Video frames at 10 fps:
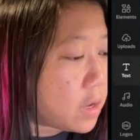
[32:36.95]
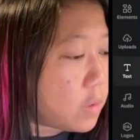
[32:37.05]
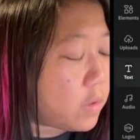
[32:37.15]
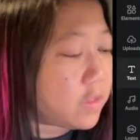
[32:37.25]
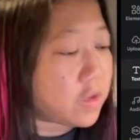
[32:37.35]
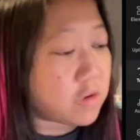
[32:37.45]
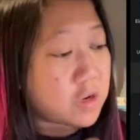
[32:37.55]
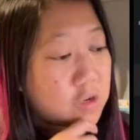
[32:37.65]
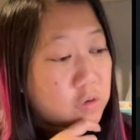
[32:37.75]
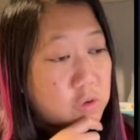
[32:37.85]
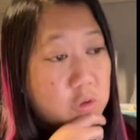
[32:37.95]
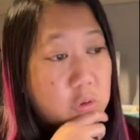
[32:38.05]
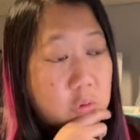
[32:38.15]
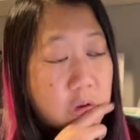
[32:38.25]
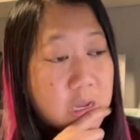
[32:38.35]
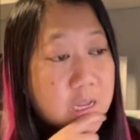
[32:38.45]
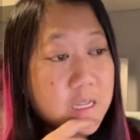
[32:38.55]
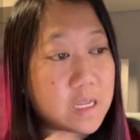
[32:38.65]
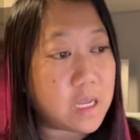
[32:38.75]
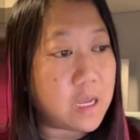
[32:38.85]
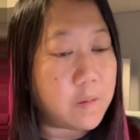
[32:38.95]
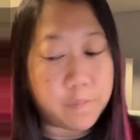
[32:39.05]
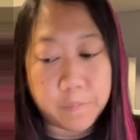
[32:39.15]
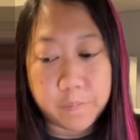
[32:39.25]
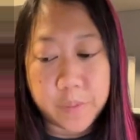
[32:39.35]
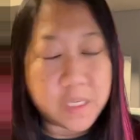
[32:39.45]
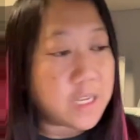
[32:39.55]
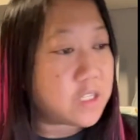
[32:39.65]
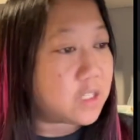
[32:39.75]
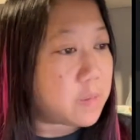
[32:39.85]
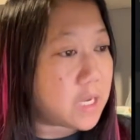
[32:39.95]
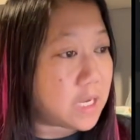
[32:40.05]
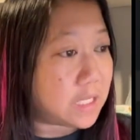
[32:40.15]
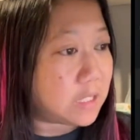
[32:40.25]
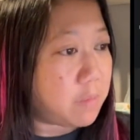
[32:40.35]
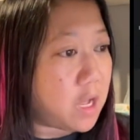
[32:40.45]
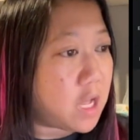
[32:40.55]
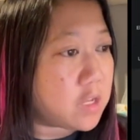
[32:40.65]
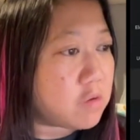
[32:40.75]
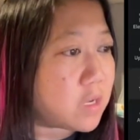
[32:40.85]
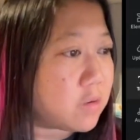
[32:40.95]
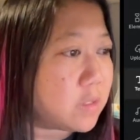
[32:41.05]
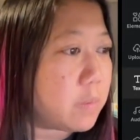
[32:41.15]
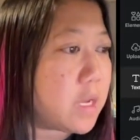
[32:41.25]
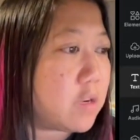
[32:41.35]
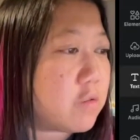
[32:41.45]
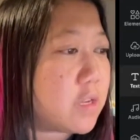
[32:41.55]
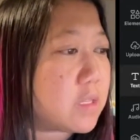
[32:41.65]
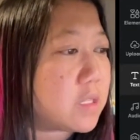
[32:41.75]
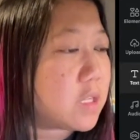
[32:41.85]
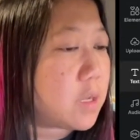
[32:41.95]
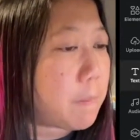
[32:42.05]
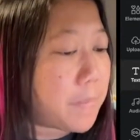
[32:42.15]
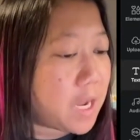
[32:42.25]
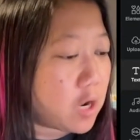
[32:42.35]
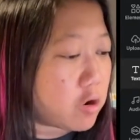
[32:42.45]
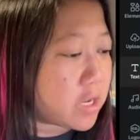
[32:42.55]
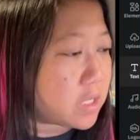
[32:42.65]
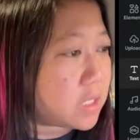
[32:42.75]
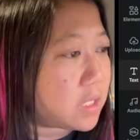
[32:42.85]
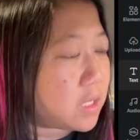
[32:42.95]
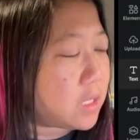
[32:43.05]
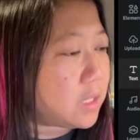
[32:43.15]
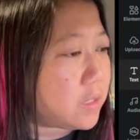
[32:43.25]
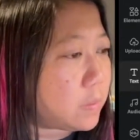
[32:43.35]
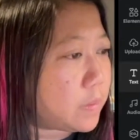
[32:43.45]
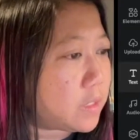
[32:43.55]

One thing you can do too, besides just making it small, you can also make it transparent a little bit.